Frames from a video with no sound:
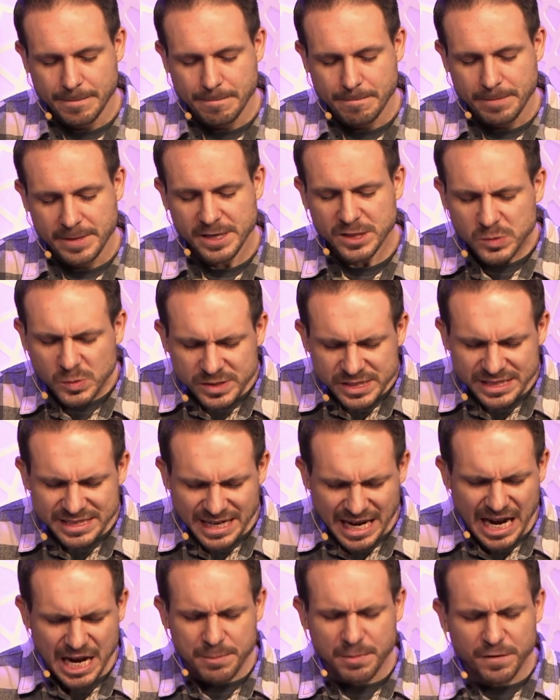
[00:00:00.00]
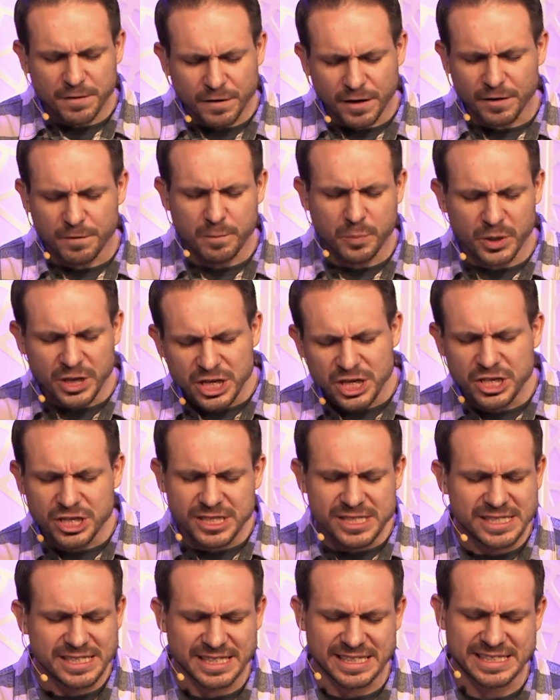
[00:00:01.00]
This was a time of pretty
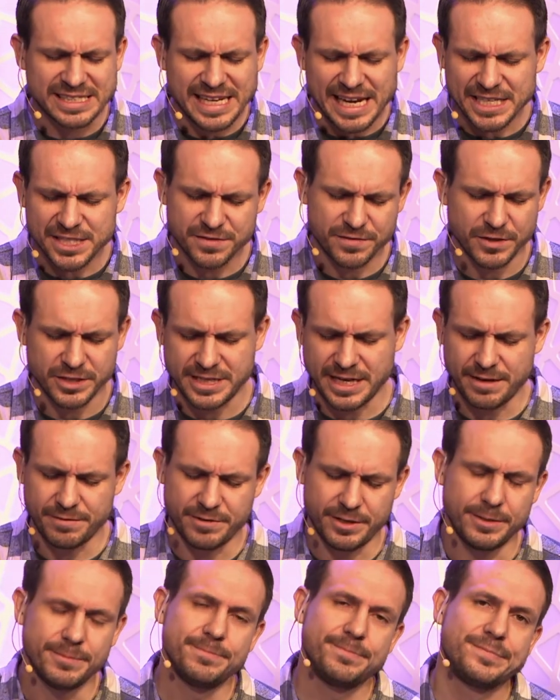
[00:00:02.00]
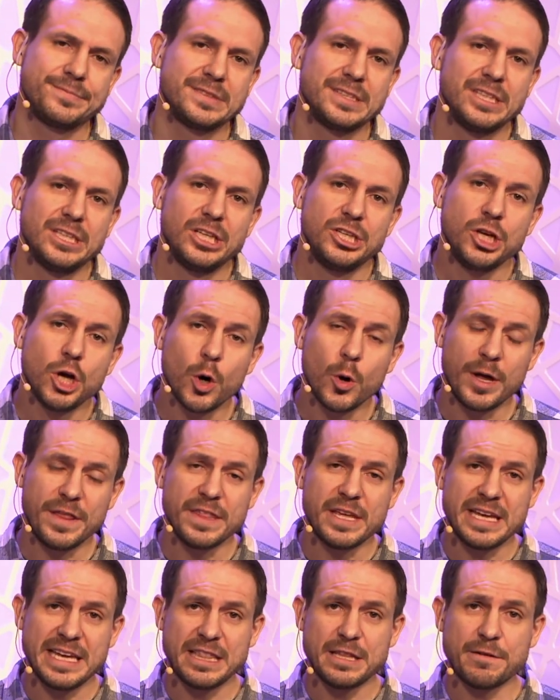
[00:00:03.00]
good success for David. No,
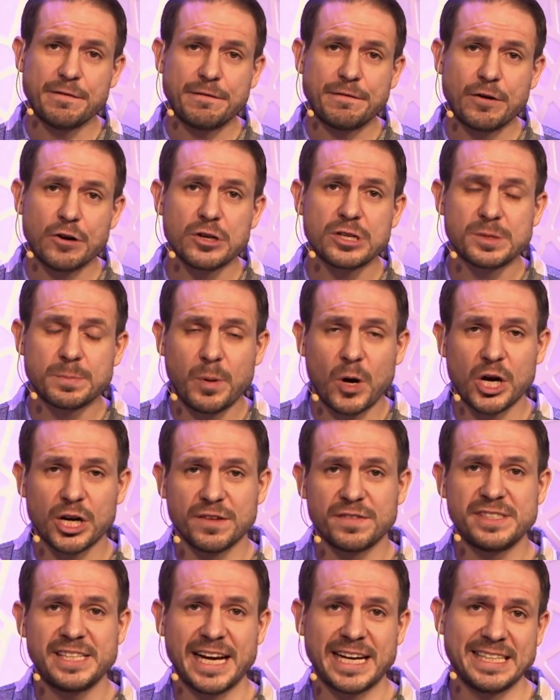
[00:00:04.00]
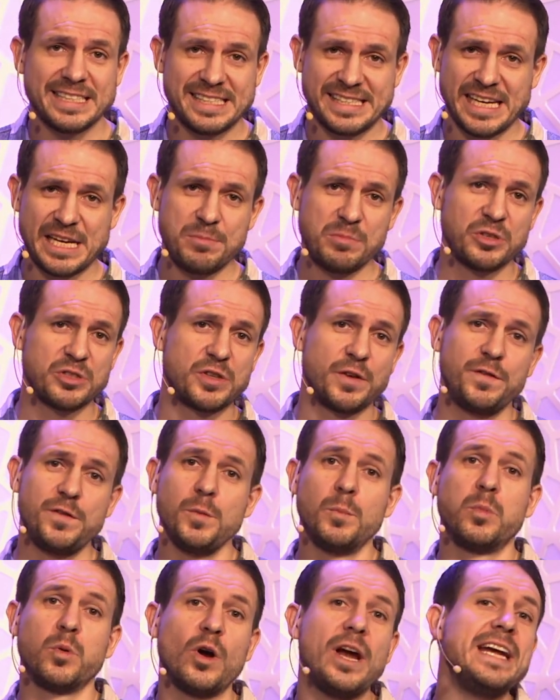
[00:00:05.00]
in the first part of 2 Samuel, so if you
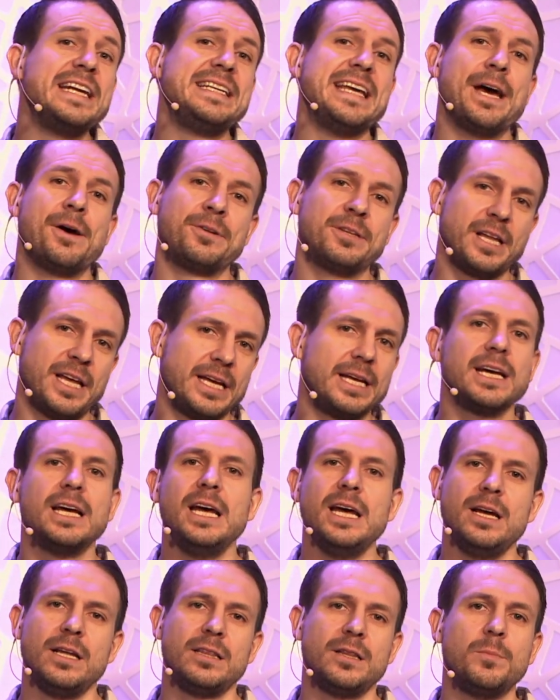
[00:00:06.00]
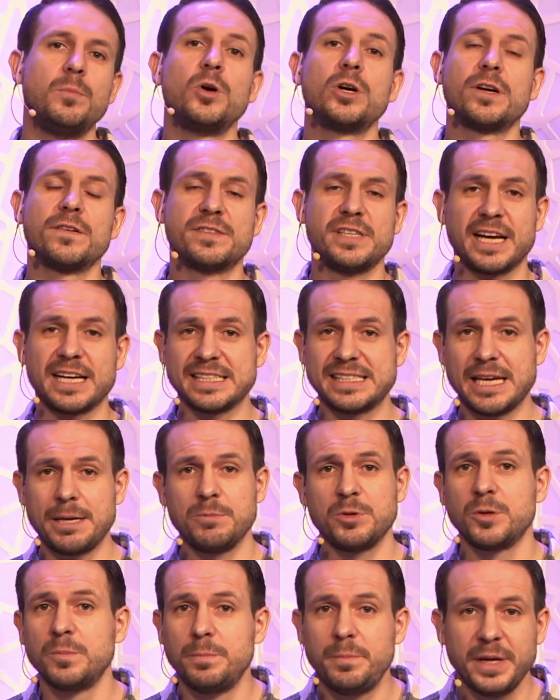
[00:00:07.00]
break down like the book of 2
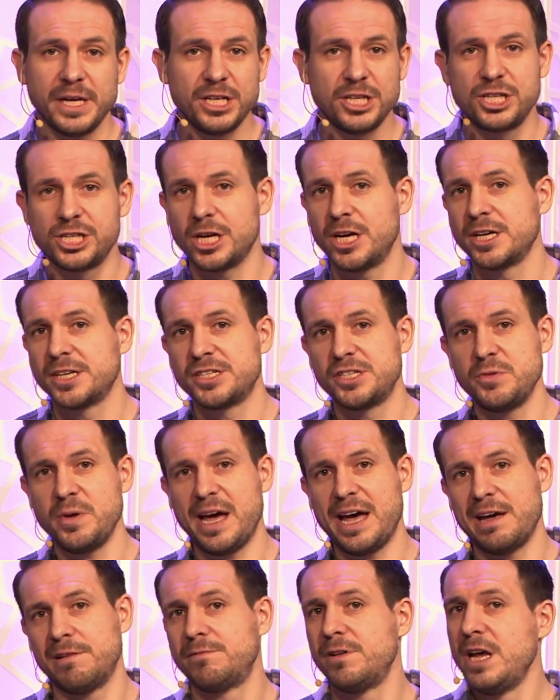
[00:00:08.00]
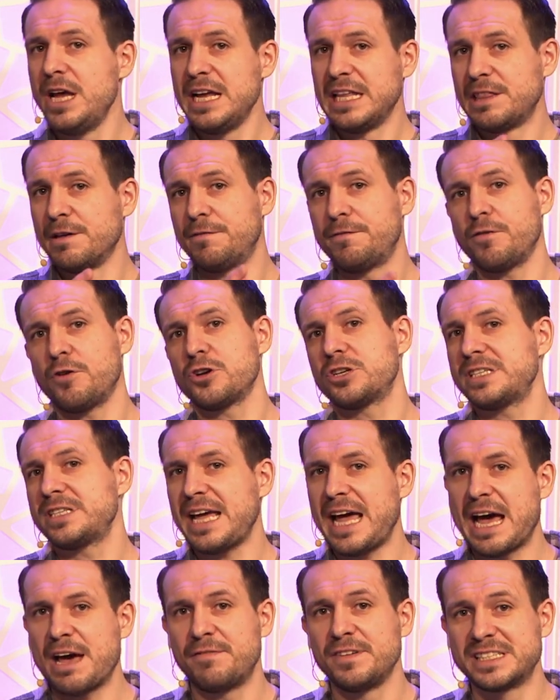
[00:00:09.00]
Samuel in big chunks, you have the first
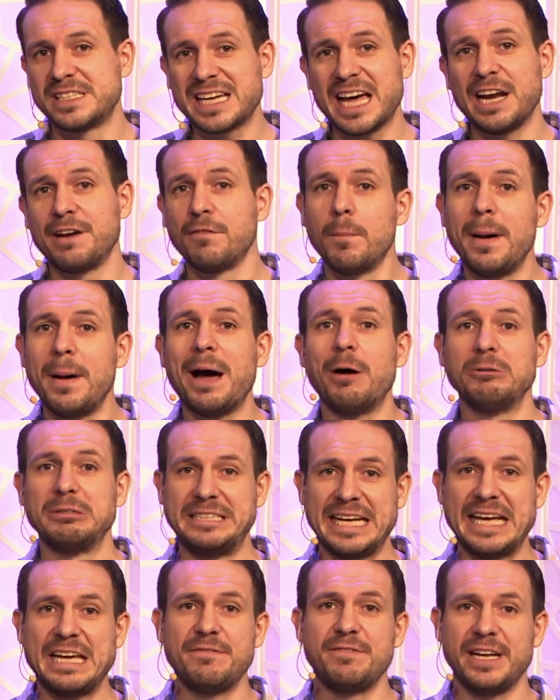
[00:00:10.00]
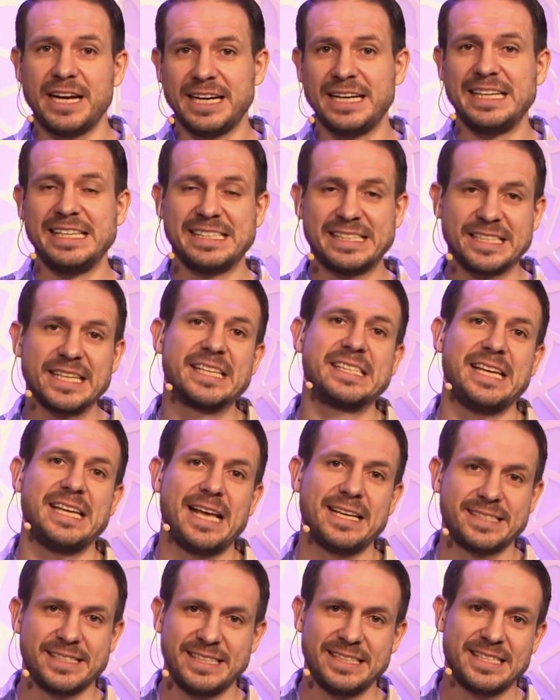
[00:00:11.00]
half is kind of about David and his
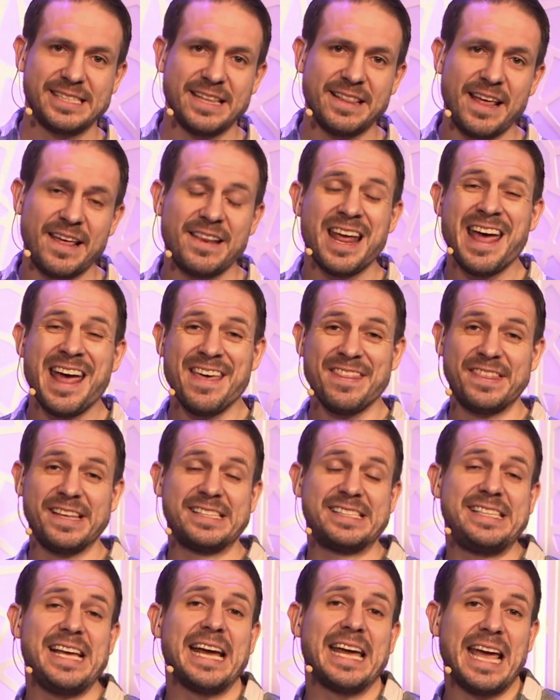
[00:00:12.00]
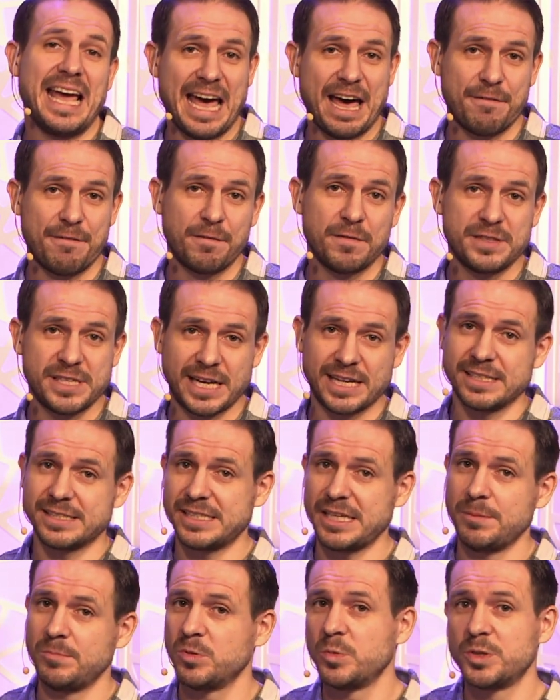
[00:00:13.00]
successes, and then the second half of 2
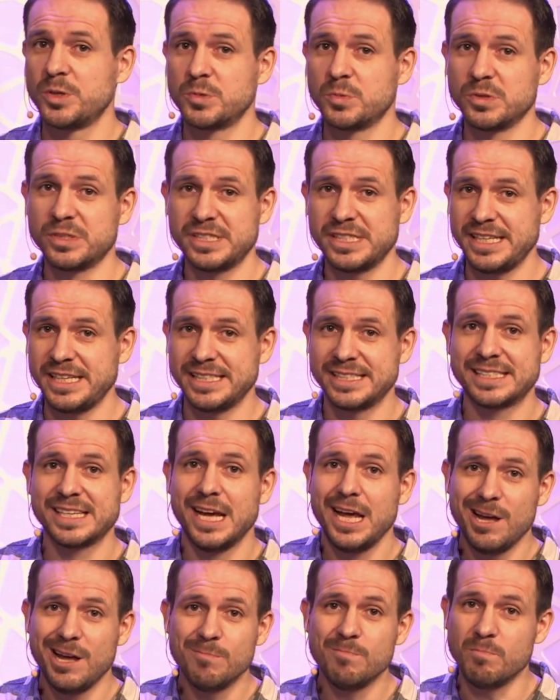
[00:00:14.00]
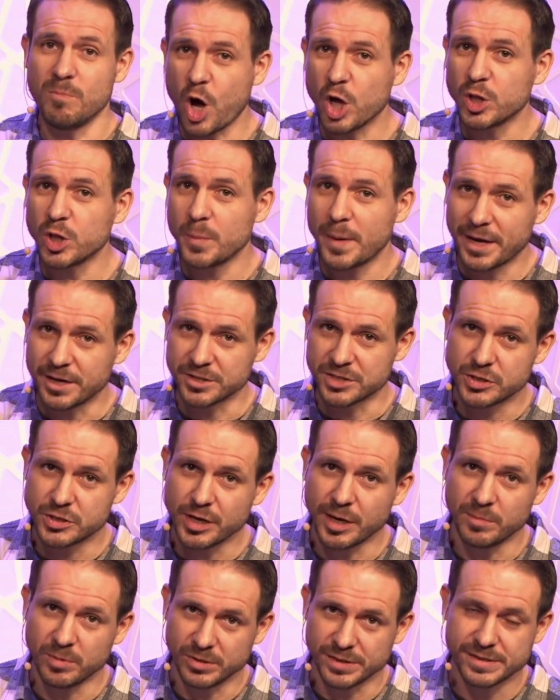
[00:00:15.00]
Samuel, which we'll see, is all about his
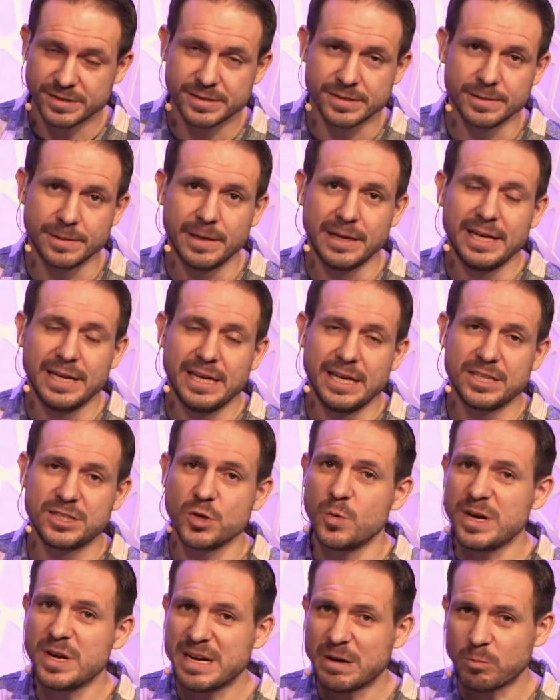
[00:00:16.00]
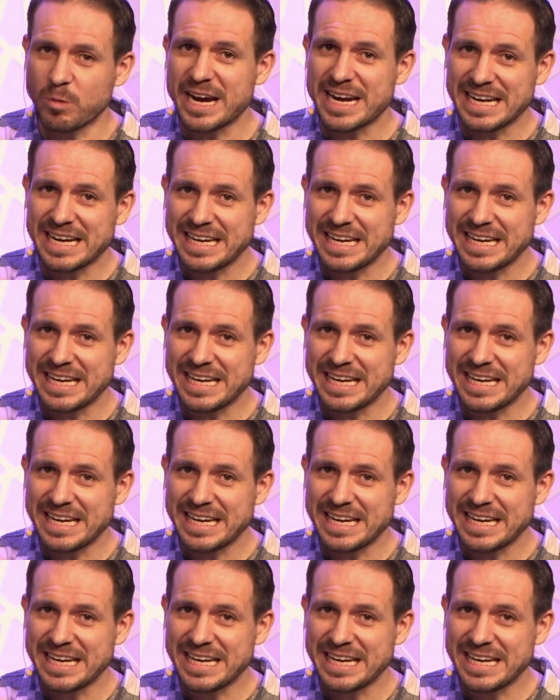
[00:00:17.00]
troubles. So right